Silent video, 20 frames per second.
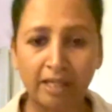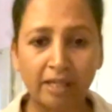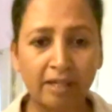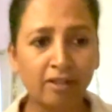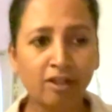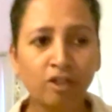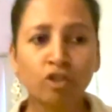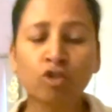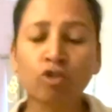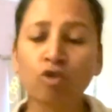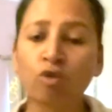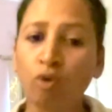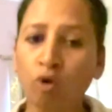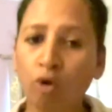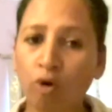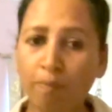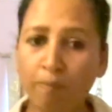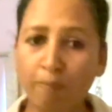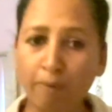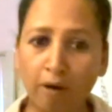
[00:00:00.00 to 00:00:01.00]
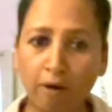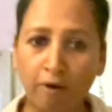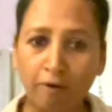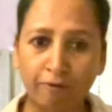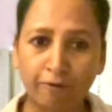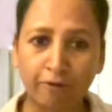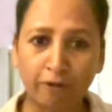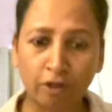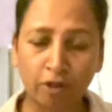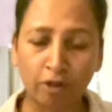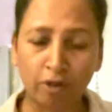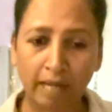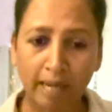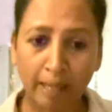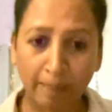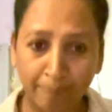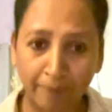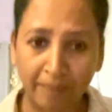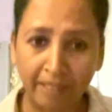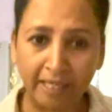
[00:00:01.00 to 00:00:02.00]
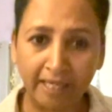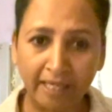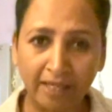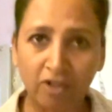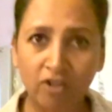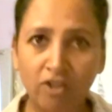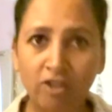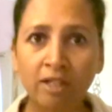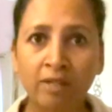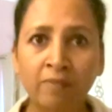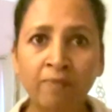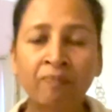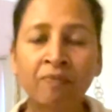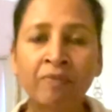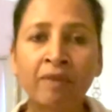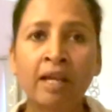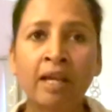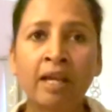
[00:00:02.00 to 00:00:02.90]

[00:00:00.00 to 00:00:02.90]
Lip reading: There is a scope of, application.